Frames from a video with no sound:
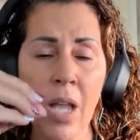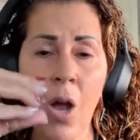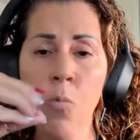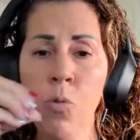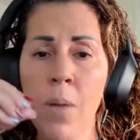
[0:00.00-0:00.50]

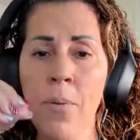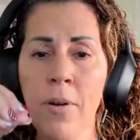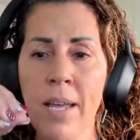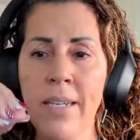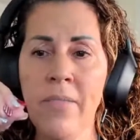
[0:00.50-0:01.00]
rubber
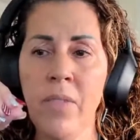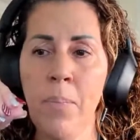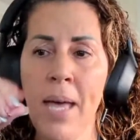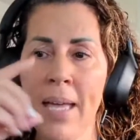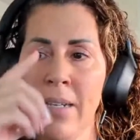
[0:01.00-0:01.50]
end of the
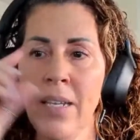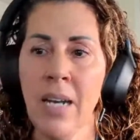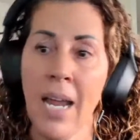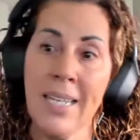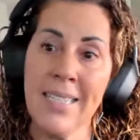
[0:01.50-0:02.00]
pen,
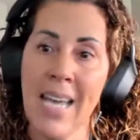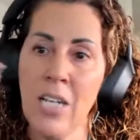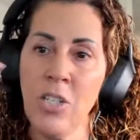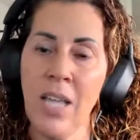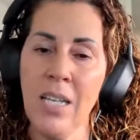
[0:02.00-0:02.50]
and I
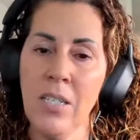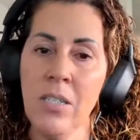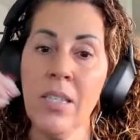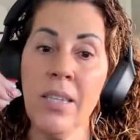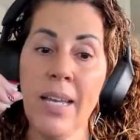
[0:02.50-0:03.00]
attach that to
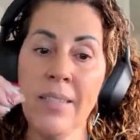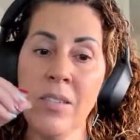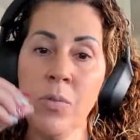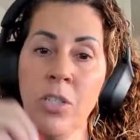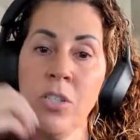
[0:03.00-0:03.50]
the light
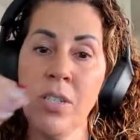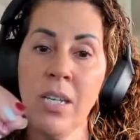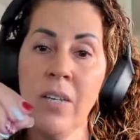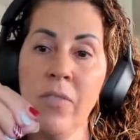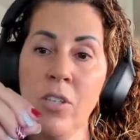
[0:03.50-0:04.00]
switch to
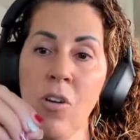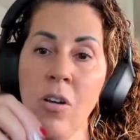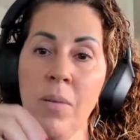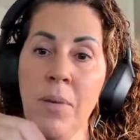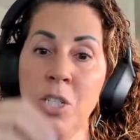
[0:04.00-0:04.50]
give the
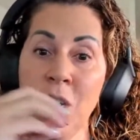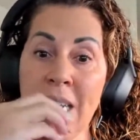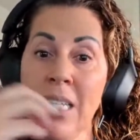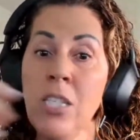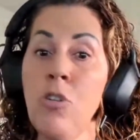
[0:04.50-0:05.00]
dog a much
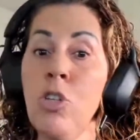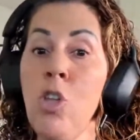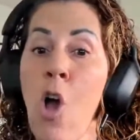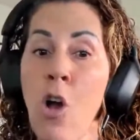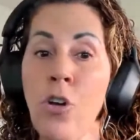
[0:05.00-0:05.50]
easier and
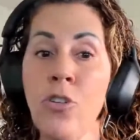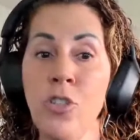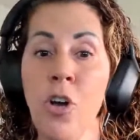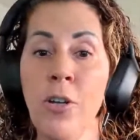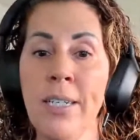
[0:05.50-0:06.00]
longer
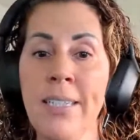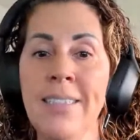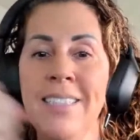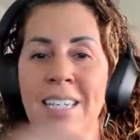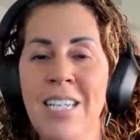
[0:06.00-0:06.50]

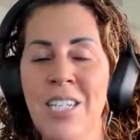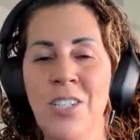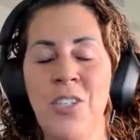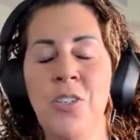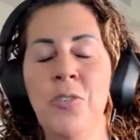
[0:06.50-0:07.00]
target
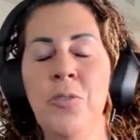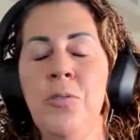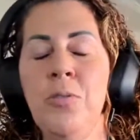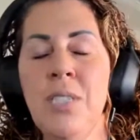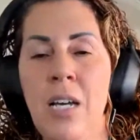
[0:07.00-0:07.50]

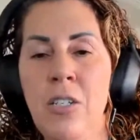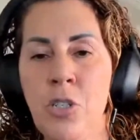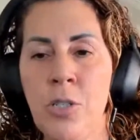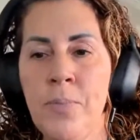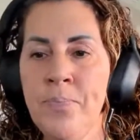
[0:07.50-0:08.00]
to
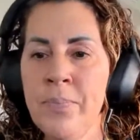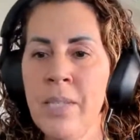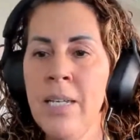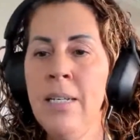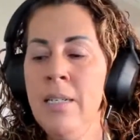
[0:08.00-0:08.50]
touch.
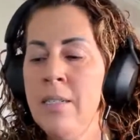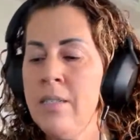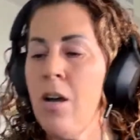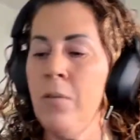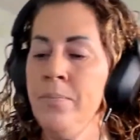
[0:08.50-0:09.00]

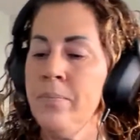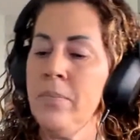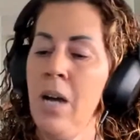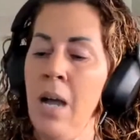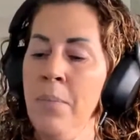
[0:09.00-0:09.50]
So
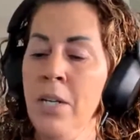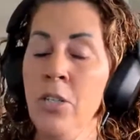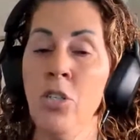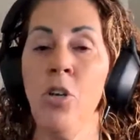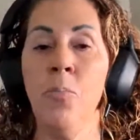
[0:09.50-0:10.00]
I'm going
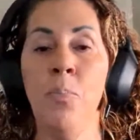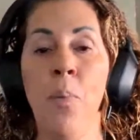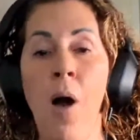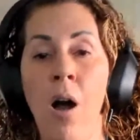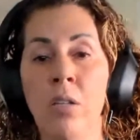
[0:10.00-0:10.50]
to show
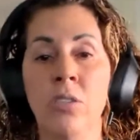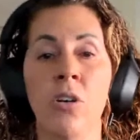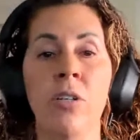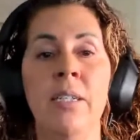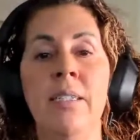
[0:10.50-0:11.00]
paw
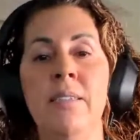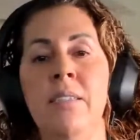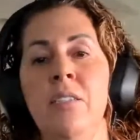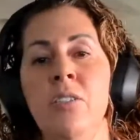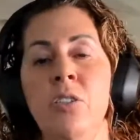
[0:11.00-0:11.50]
target
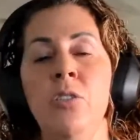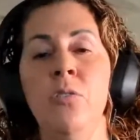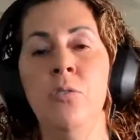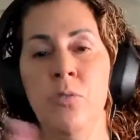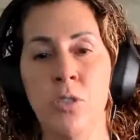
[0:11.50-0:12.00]

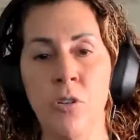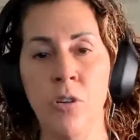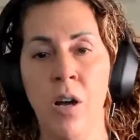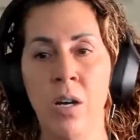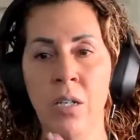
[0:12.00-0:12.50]
to turn
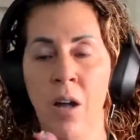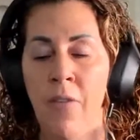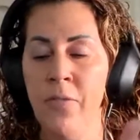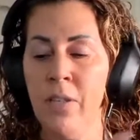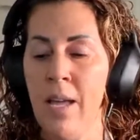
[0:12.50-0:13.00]
on and
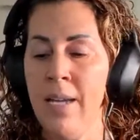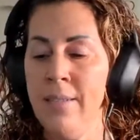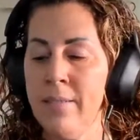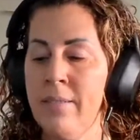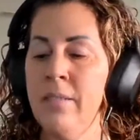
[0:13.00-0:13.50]
off the
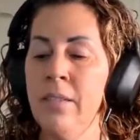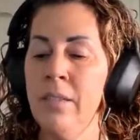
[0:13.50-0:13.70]
lights.